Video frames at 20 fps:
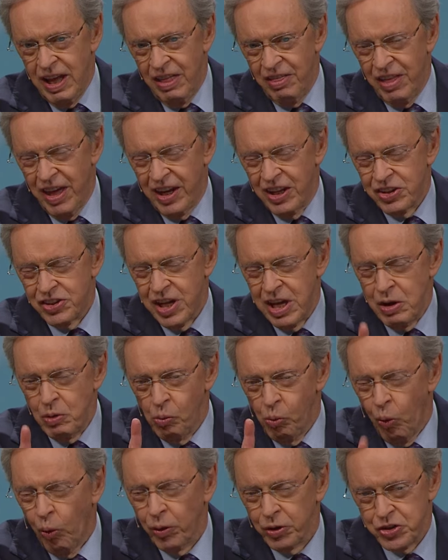That is, he
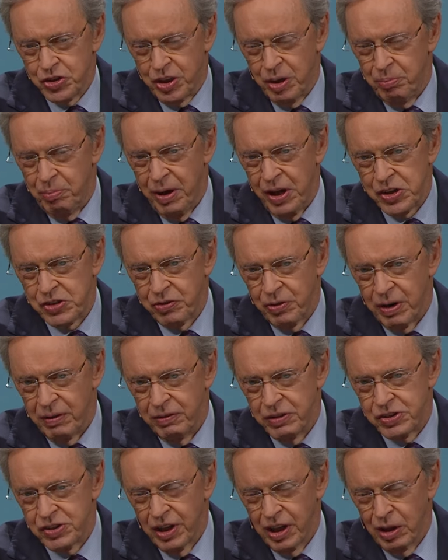wants the best for
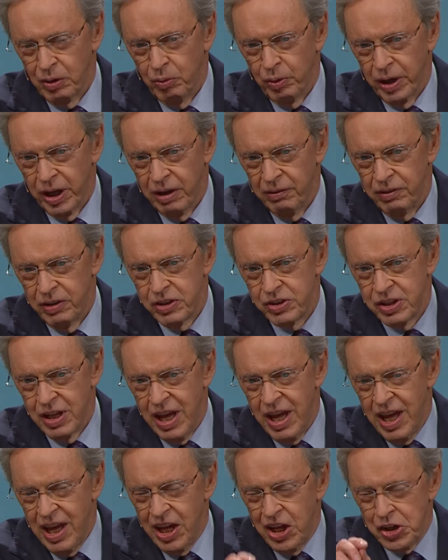every single one of us.
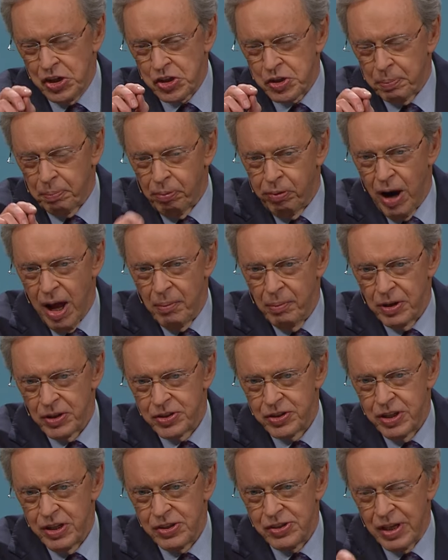His
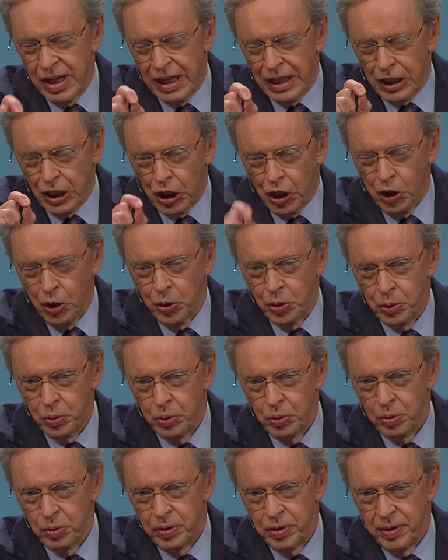promises
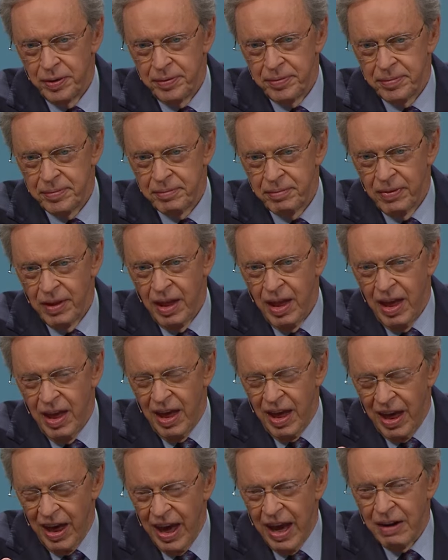include
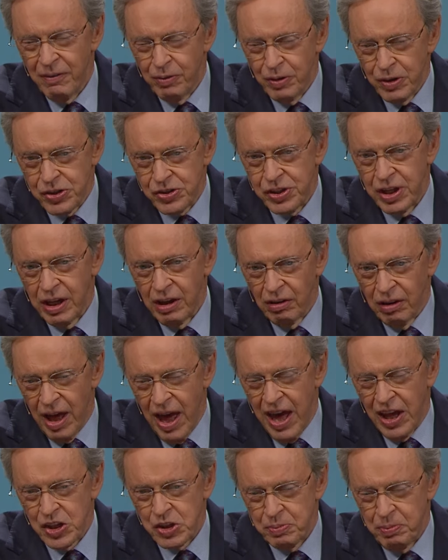every single
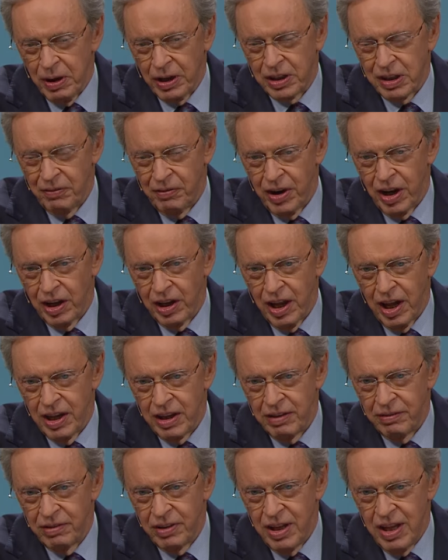aspect of our
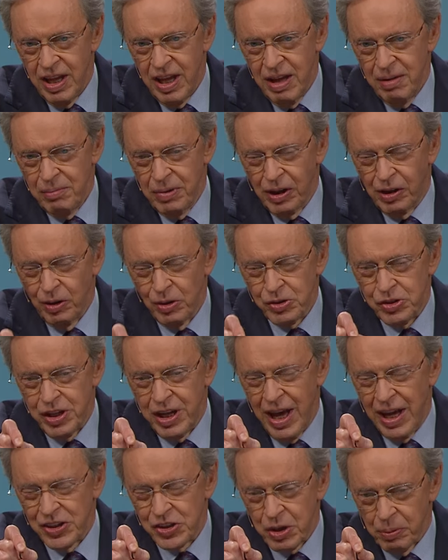life because He
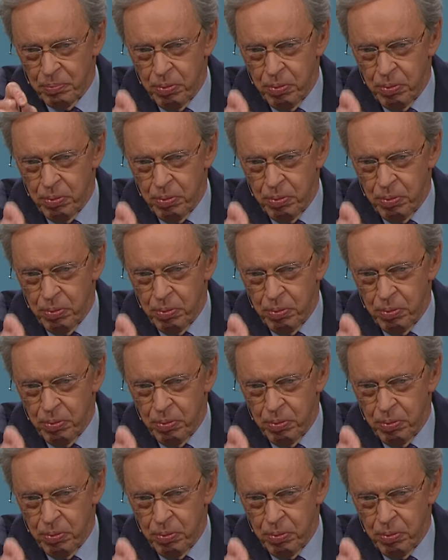has a